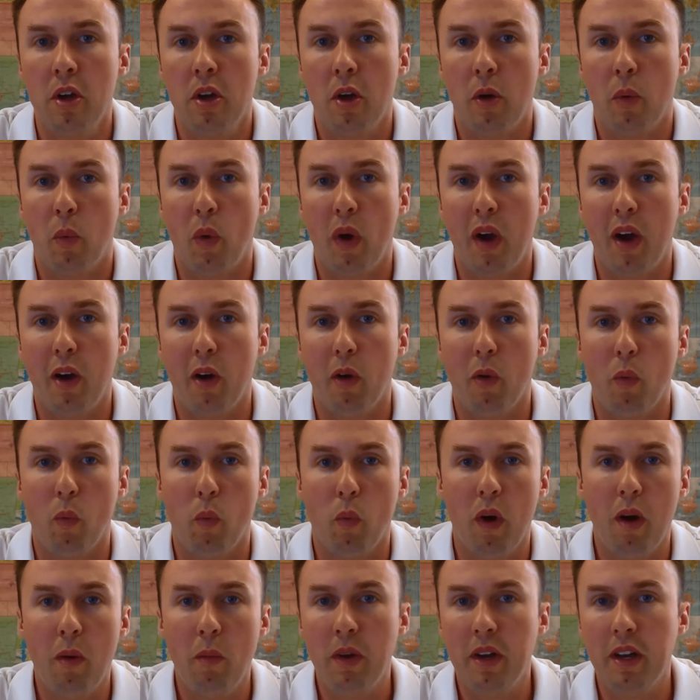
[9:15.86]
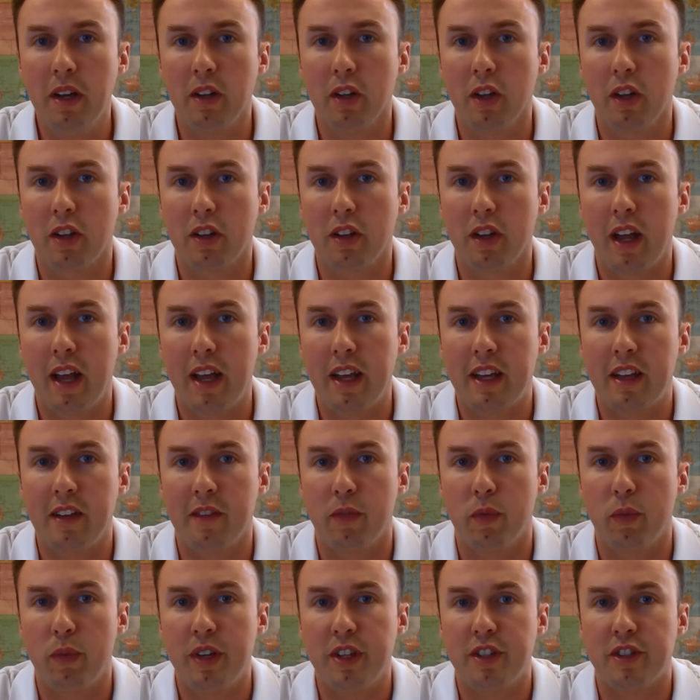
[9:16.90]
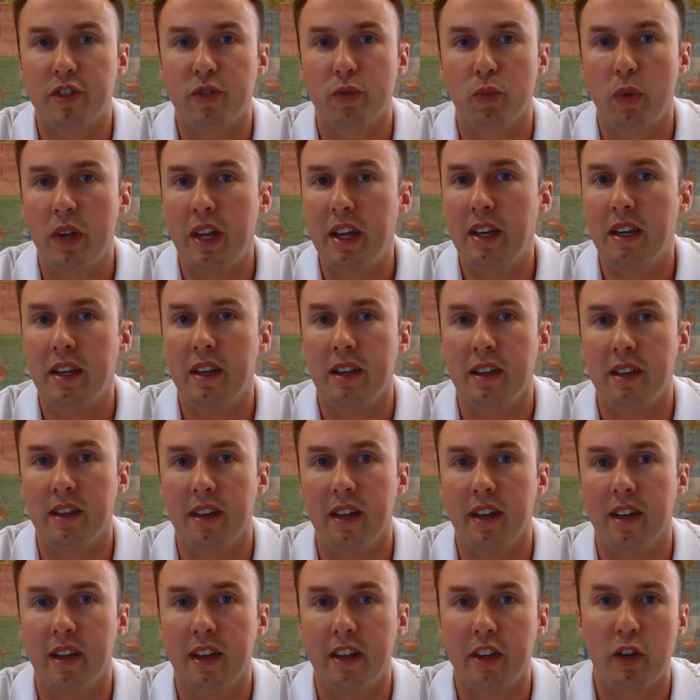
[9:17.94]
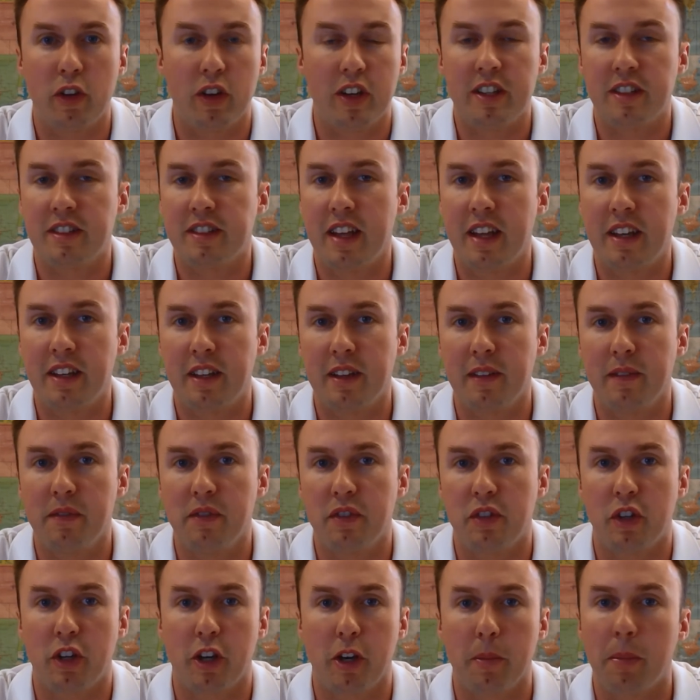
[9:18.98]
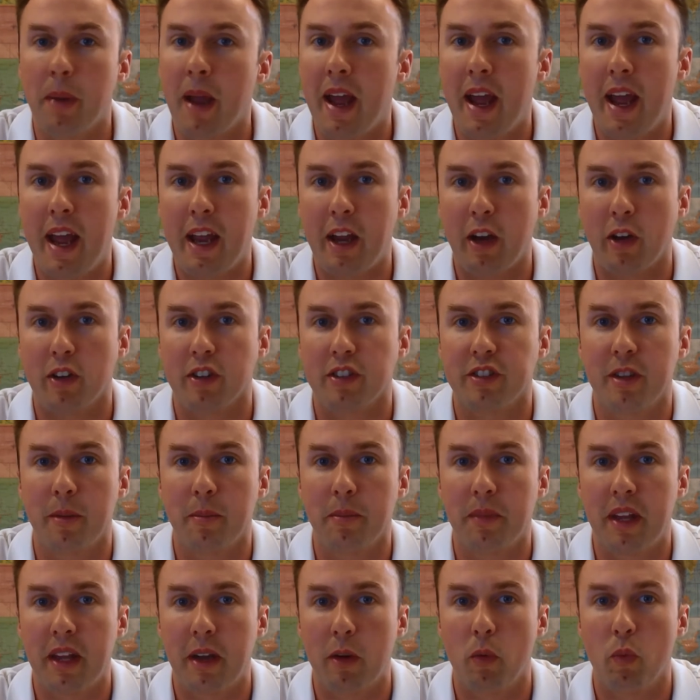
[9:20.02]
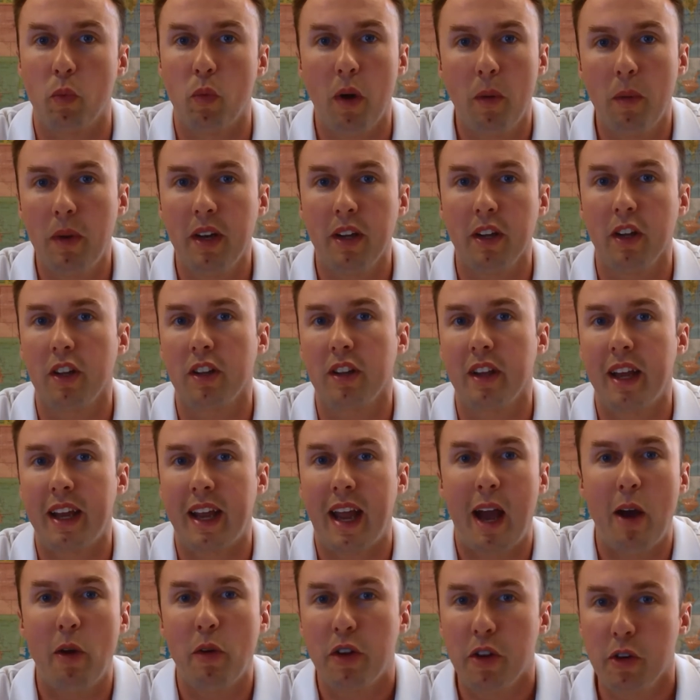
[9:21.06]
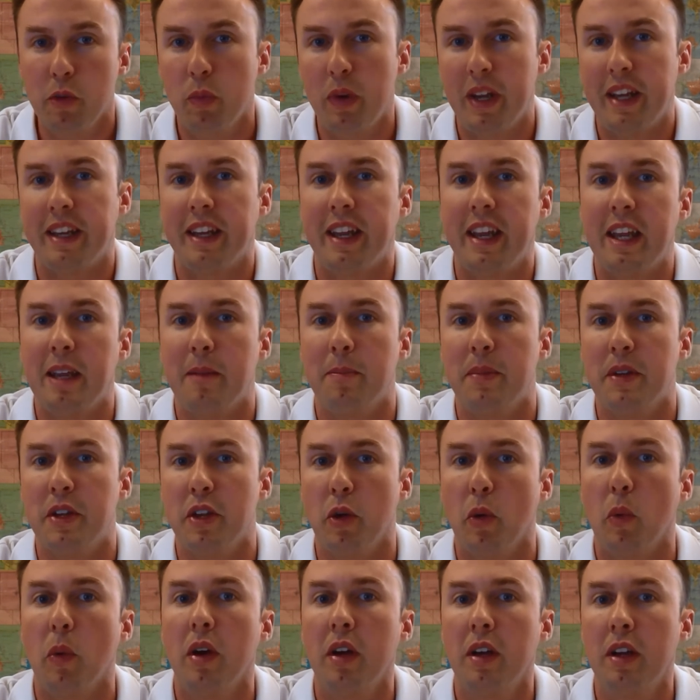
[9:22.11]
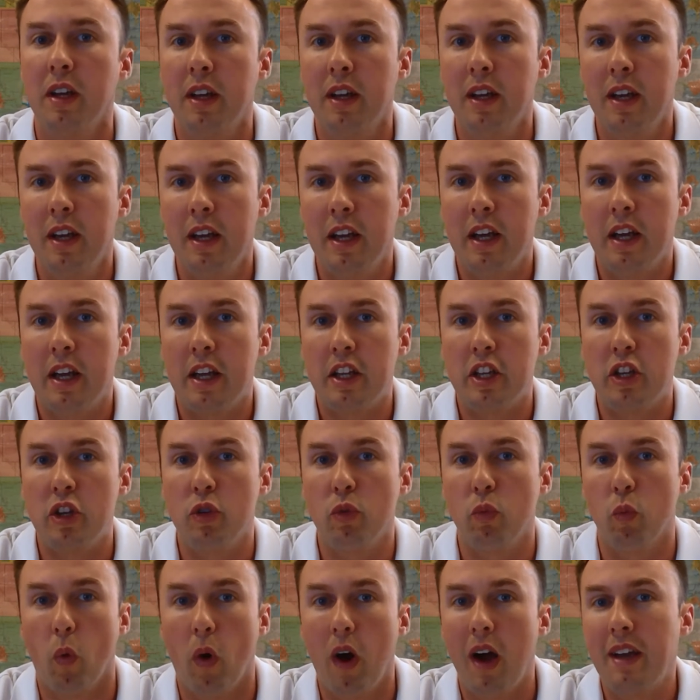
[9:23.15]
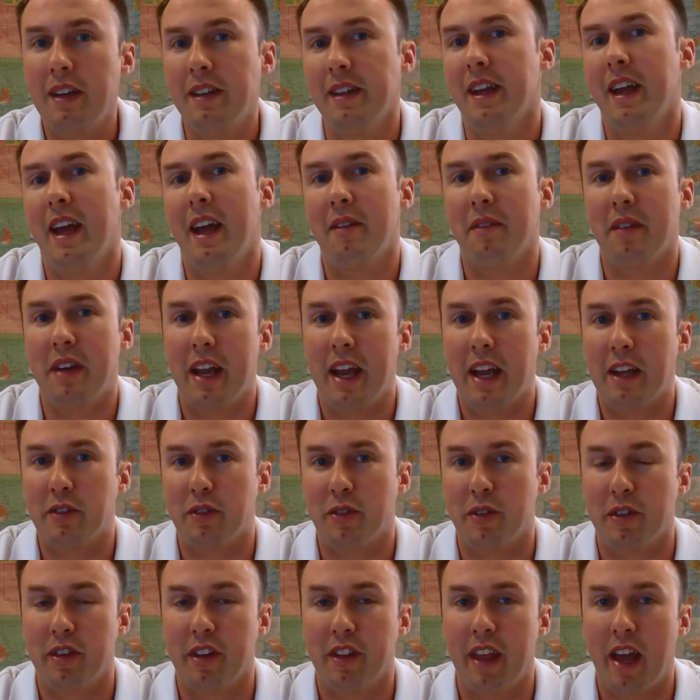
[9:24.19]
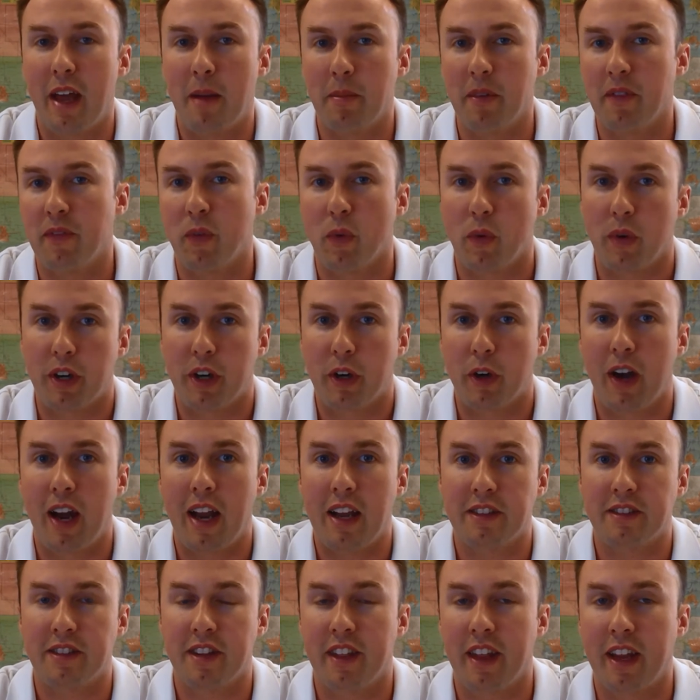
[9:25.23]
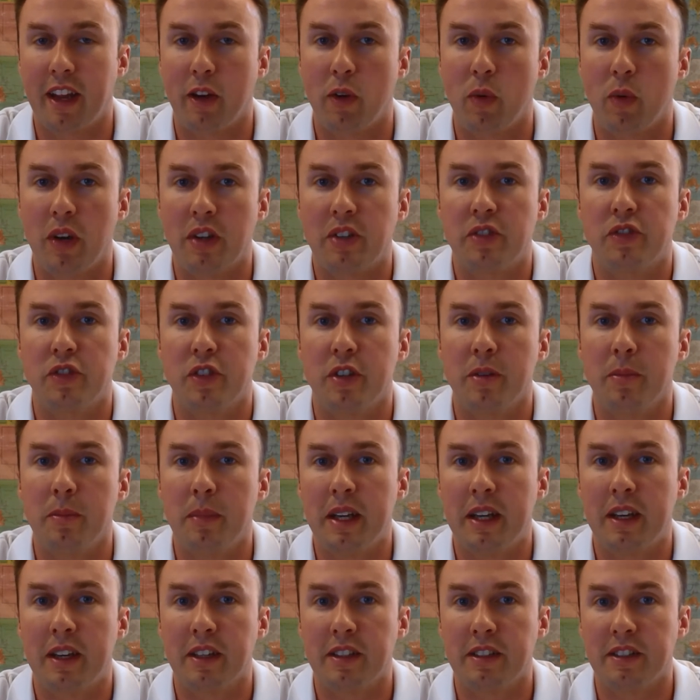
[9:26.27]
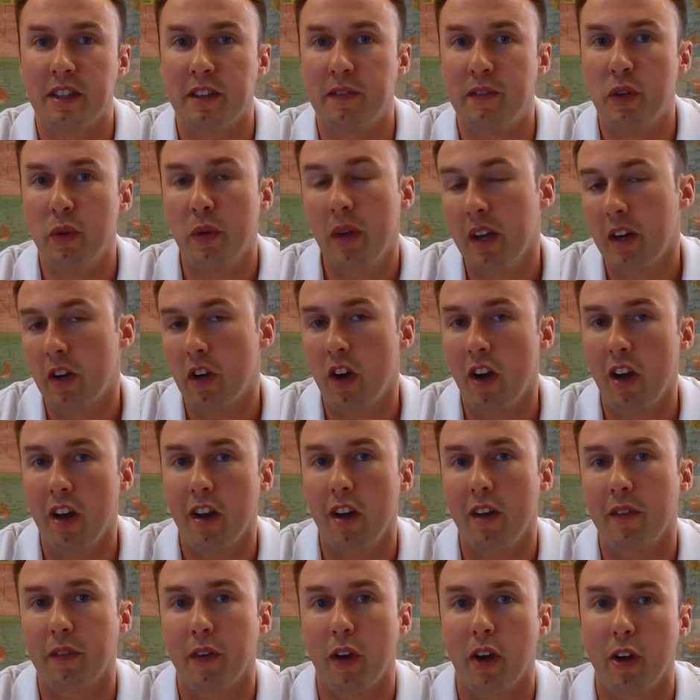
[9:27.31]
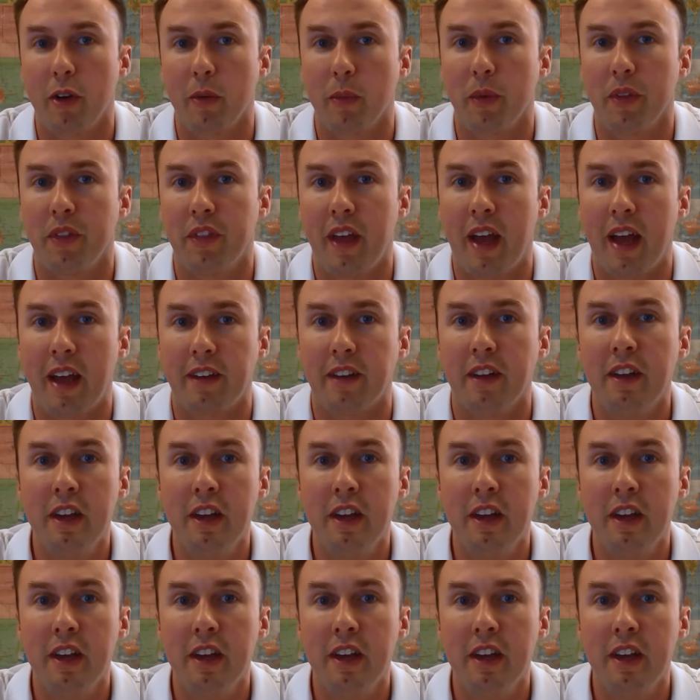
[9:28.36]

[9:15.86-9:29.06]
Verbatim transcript: well, what would it look like if we sweetened uh, your incentives or your pay or something? What would it look like? How could we keep you? You want to have an answer to that before you're asked that question, because if you get caught off guard with that,